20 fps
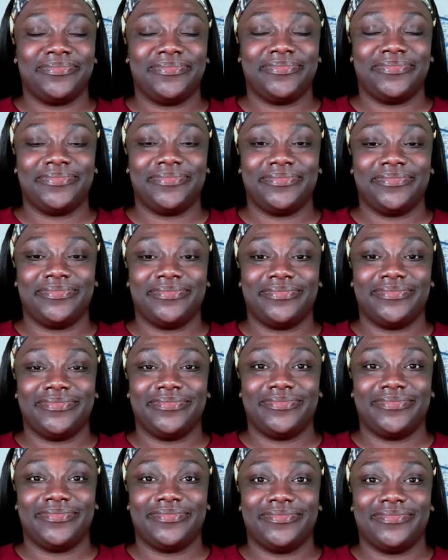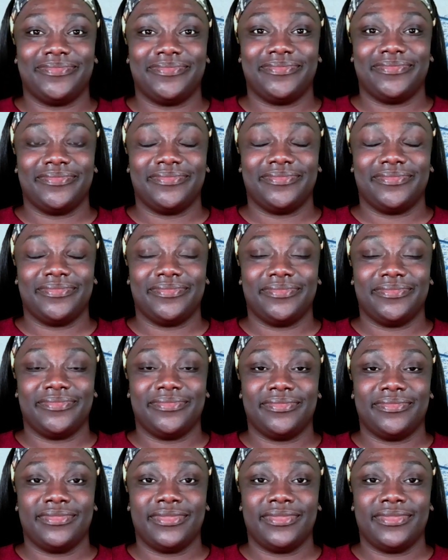(no one is talking)